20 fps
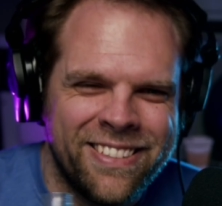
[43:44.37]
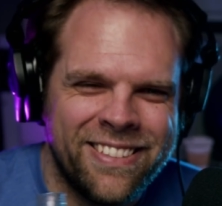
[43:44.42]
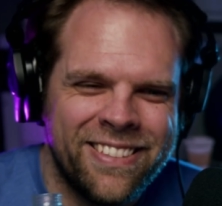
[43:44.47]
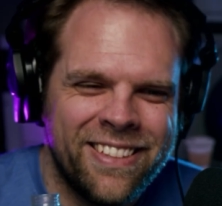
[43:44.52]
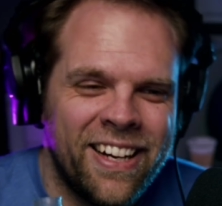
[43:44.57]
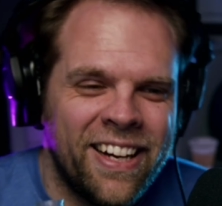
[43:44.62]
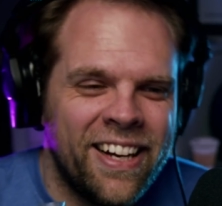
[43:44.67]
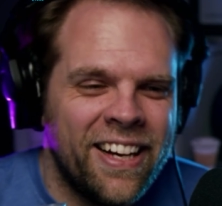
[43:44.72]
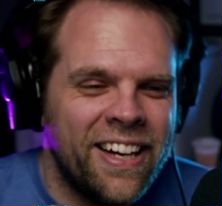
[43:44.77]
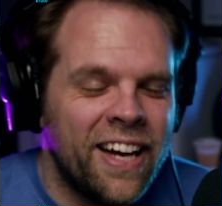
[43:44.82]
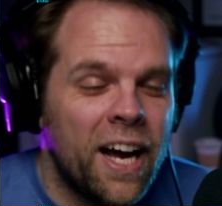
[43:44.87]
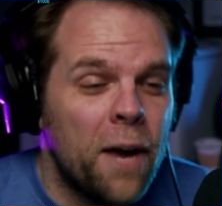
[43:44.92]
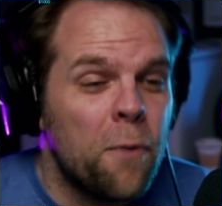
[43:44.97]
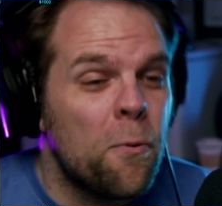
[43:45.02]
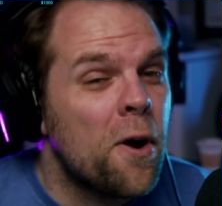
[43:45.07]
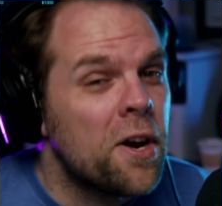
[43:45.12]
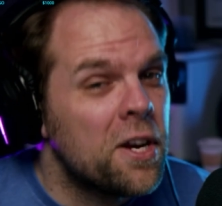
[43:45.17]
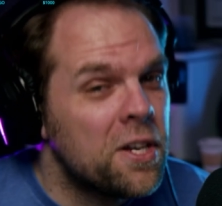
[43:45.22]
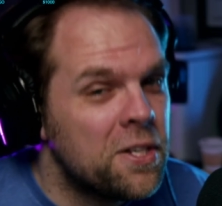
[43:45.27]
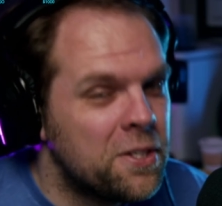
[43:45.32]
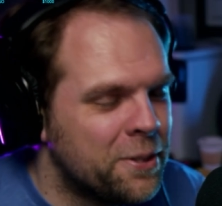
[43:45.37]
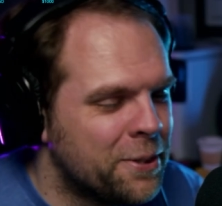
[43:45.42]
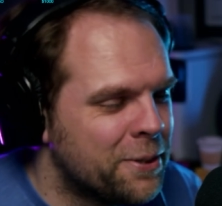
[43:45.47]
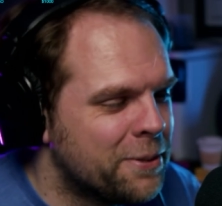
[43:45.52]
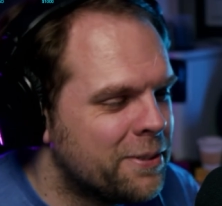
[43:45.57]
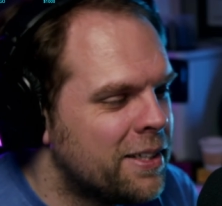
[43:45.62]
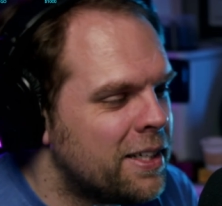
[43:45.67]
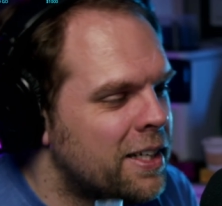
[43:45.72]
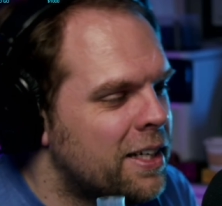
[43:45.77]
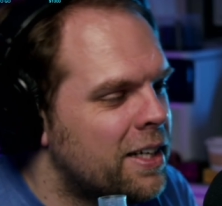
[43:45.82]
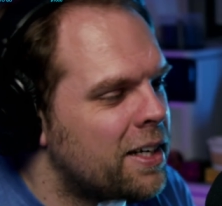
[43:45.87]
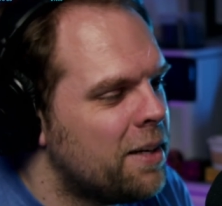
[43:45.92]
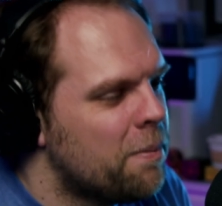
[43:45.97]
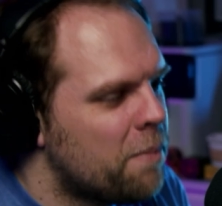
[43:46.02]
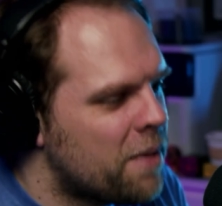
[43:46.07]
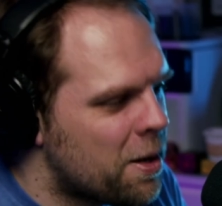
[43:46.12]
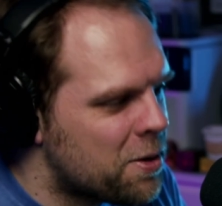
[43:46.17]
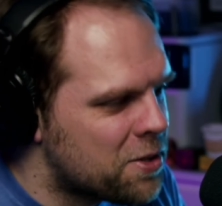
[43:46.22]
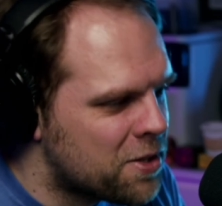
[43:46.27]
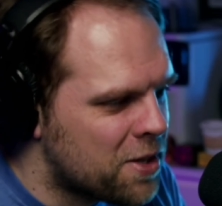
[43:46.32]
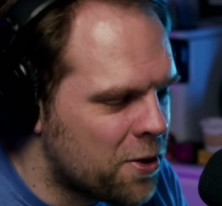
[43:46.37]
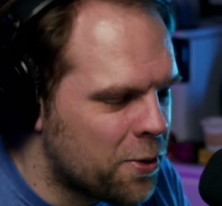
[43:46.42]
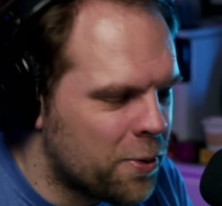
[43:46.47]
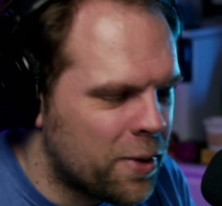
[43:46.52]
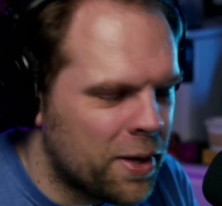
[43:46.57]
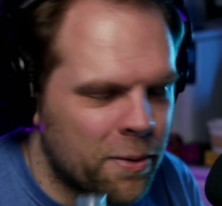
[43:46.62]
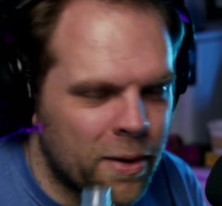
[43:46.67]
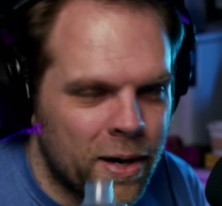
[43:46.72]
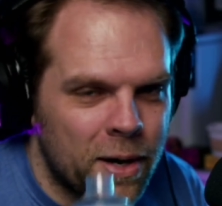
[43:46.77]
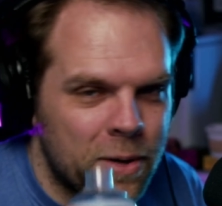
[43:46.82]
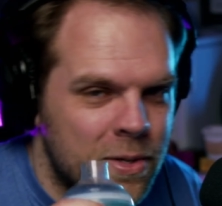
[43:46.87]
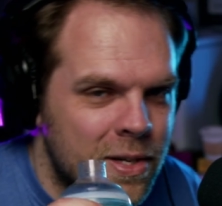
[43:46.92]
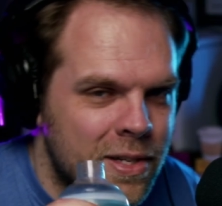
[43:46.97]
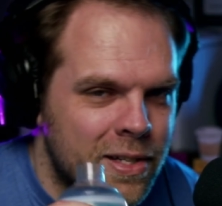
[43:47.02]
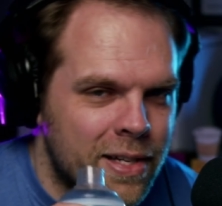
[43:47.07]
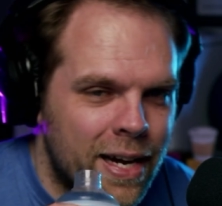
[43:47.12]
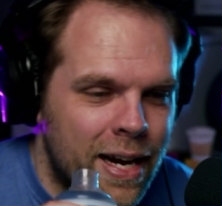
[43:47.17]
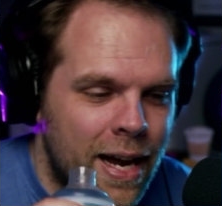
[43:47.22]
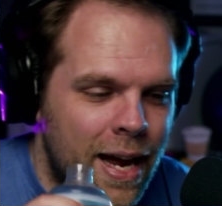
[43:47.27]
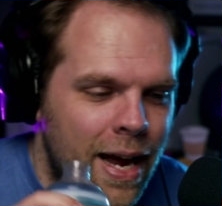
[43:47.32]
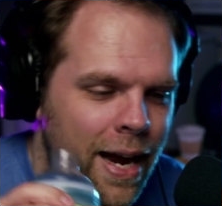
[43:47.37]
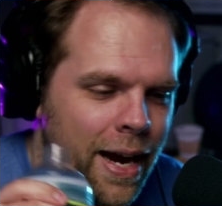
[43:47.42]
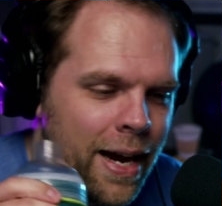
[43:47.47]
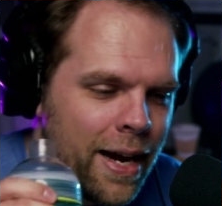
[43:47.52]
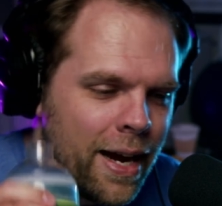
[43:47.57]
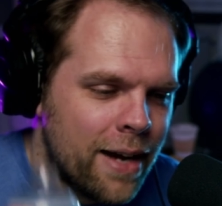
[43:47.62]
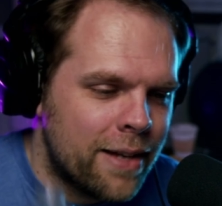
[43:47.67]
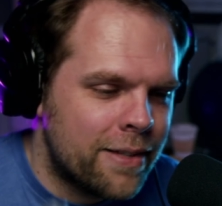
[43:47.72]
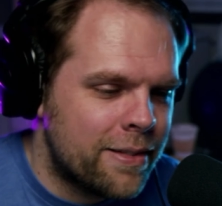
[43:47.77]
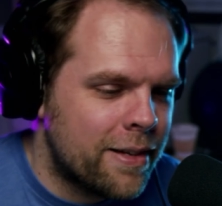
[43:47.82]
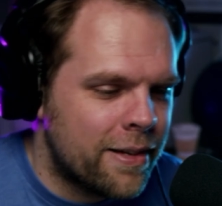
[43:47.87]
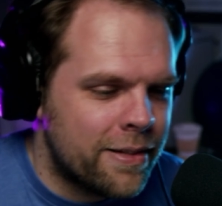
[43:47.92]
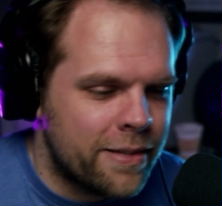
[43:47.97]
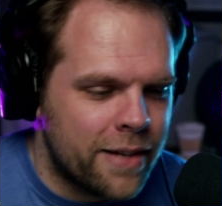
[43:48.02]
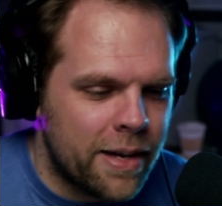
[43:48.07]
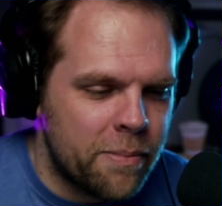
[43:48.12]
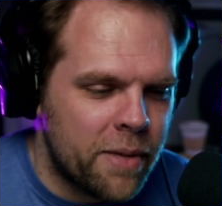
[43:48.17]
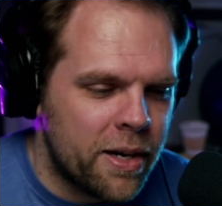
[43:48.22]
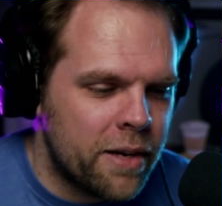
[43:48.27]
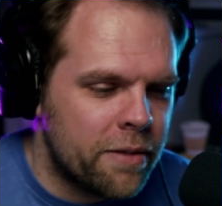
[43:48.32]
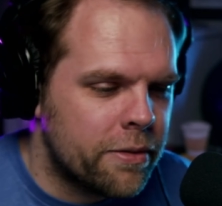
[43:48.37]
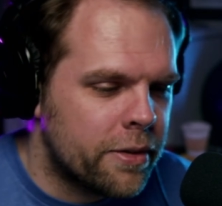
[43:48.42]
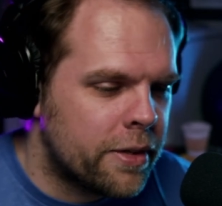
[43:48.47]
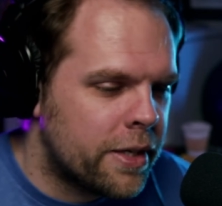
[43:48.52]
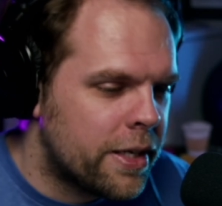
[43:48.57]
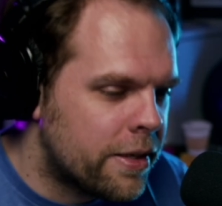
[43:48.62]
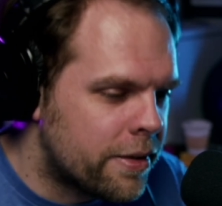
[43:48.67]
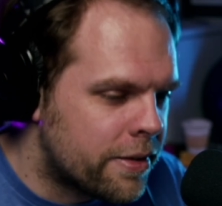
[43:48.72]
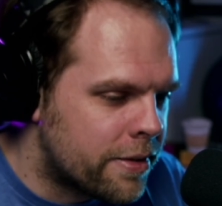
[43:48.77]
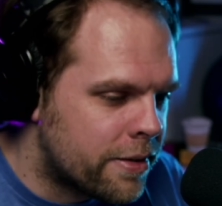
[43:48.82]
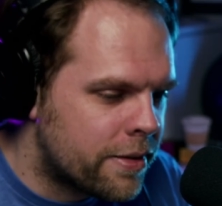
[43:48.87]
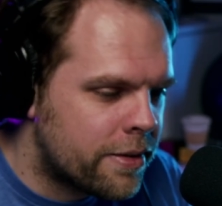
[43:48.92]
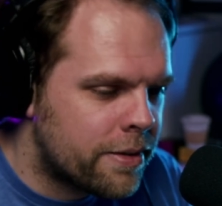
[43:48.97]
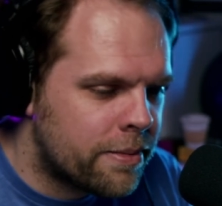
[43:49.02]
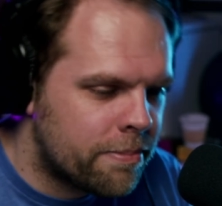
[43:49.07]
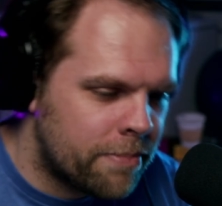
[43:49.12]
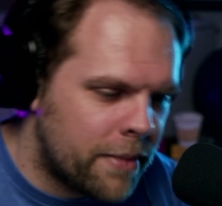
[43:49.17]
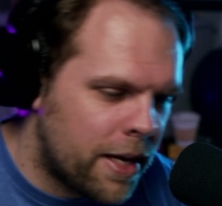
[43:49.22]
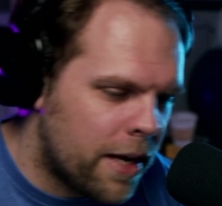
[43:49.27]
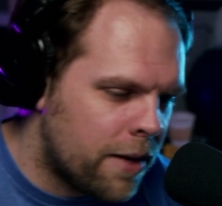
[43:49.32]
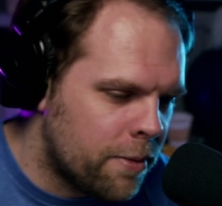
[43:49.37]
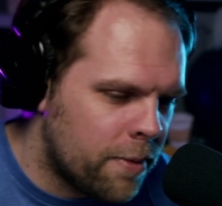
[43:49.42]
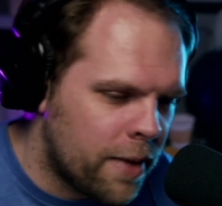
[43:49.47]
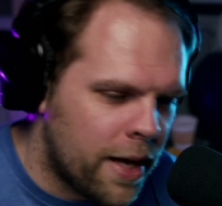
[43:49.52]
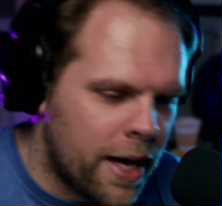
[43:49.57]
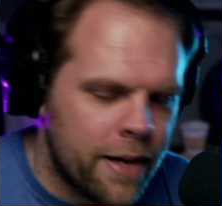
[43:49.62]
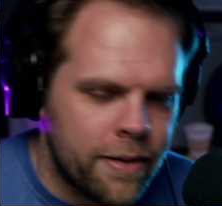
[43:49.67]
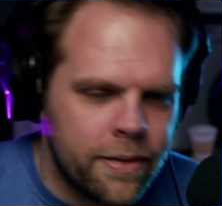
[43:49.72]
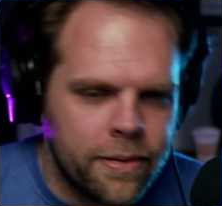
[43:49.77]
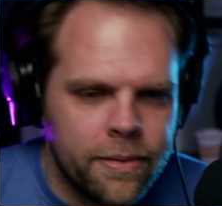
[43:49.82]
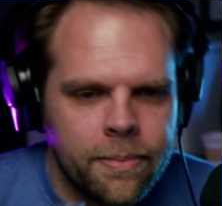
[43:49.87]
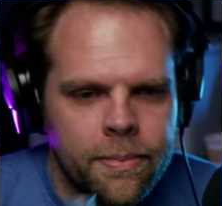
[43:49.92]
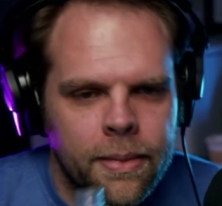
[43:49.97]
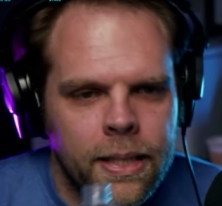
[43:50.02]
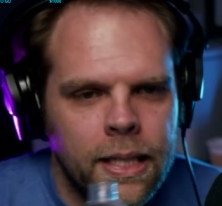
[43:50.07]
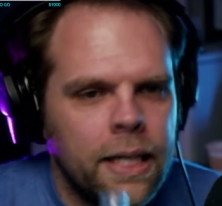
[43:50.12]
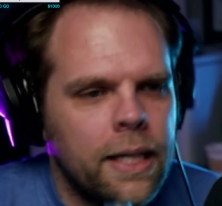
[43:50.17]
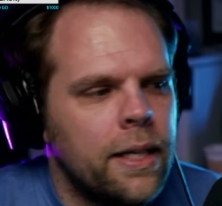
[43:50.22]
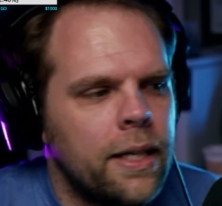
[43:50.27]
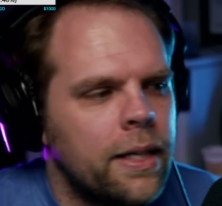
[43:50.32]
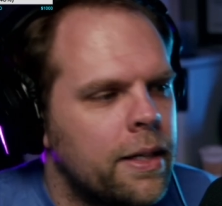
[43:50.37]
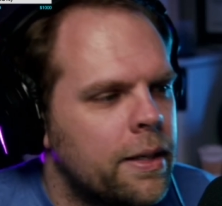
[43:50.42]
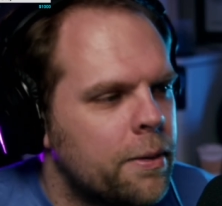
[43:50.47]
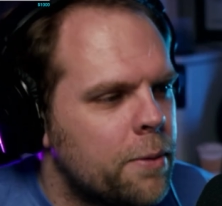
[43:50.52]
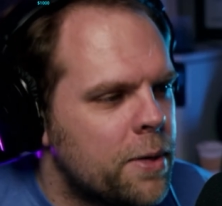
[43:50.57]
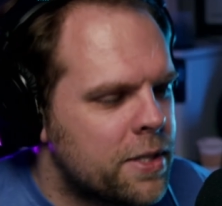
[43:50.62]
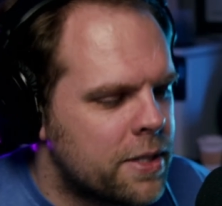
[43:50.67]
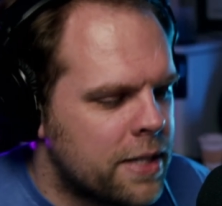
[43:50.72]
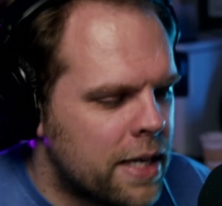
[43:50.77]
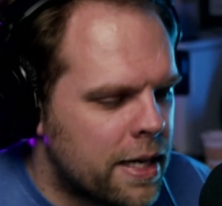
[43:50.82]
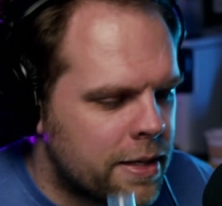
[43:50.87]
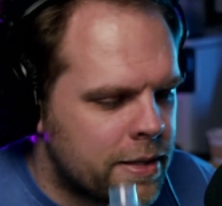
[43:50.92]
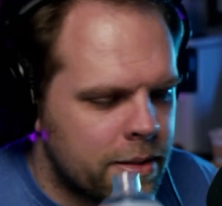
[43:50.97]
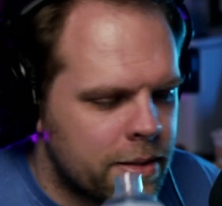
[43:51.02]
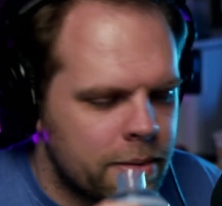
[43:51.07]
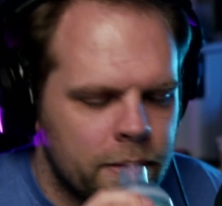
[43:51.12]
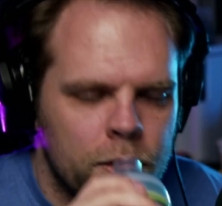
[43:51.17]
I wanted to. But that was another one where I was just like, I got to set aside money for this. Can't do that. Which sucks.